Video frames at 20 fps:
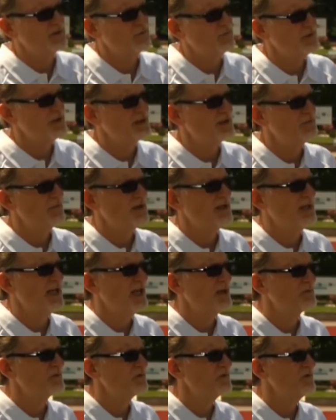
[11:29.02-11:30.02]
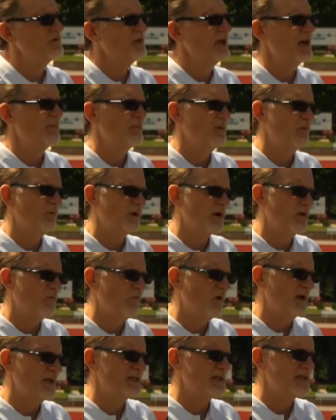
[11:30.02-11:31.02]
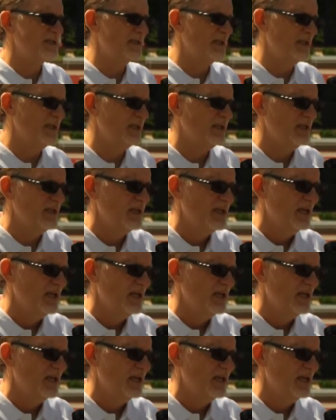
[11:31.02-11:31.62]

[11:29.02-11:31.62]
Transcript: to win this many games or do that. But what I want to see